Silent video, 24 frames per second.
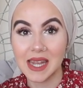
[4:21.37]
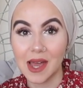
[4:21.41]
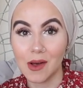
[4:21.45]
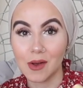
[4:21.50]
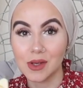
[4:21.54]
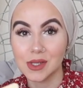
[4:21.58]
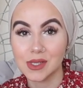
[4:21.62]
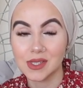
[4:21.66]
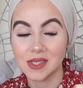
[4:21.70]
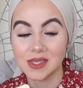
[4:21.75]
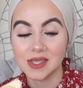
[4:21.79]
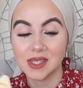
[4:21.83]
I
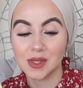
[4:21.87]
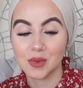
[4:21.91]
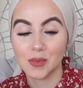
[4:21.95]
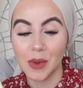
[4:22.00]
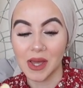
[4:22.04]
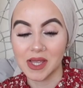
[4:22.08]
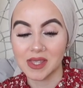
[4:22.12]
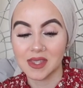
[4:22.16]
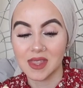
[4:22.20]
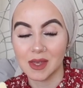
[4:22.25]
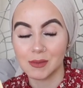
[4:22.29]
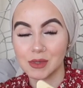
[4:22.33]
was
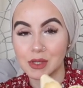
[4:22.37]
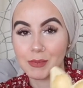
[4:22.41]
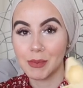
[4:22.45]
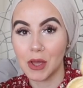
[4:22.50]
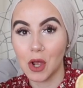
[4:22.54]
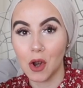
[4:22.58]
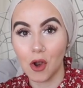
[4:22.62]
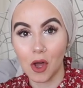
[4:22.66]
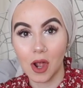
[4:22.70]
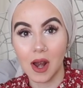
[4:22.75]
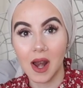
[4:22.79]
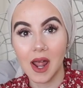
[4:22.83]
expecting them to be
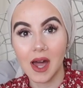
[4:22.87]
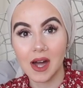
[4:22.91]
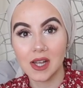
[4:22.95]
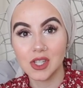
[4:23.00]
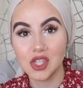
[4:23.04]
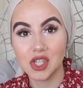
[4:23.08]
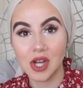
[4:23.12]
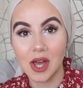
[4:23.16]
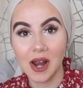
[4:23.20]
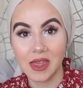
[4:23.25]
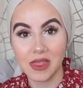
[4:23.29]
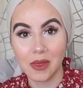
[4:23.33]
a lot
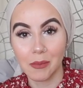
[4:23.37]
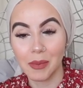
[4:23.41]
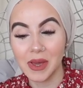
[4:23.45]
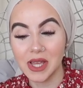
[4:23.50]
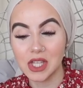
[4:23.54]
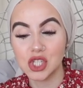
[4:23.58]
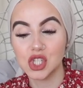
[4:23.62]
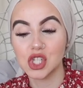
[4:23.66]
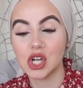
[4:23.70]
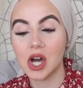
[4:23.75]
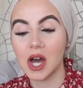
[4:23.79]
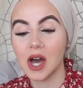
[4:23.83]
larger, like a
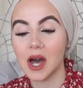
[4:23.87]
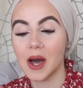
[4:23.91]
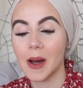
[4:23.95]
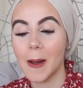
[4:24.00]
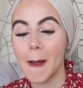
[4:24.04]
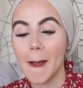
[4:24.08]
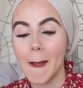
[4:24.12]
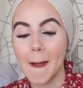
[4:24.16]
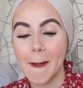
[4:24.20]
picture,